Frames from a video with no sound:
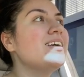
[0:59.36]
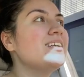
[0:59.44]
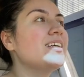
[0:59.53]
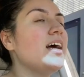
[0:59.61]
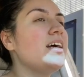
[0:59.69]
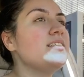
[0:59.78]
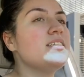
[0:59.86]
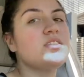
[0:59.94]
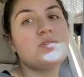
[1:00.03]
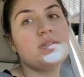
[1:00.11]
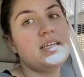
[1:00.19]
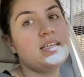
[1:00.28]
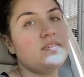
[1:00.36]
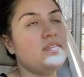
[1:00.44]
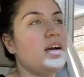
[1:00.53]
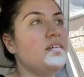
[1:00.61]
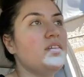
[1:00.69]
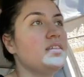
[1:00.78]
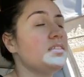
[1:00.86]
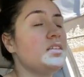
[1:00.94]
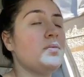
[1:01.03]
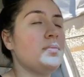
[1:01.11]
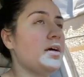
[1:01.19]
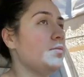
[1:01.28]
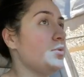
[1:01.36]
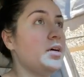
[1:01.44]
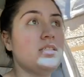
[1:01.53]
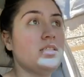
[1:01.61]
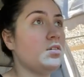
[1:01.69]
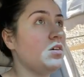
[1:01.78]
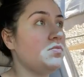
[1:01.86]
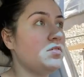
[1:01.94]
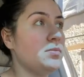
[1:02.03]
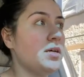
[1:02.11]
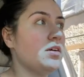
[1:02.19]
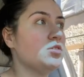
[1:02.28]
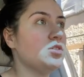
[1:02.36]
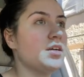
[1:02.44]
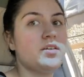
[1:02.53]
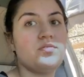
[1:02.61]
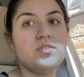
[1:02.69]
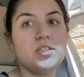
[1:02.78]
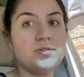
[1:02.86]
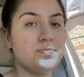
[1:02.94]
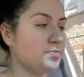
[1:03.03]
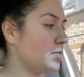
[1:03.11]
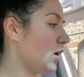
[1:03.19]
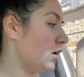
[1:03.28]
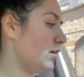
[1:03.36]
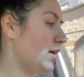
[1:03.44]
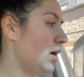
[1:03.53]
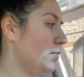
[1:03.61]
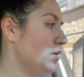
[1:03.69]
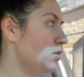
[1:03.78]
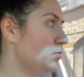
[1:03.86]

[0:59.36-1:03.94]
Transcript: Guys, it's $3.95. That's not a bad price at all for mango dragon fruit. All right, I'm going to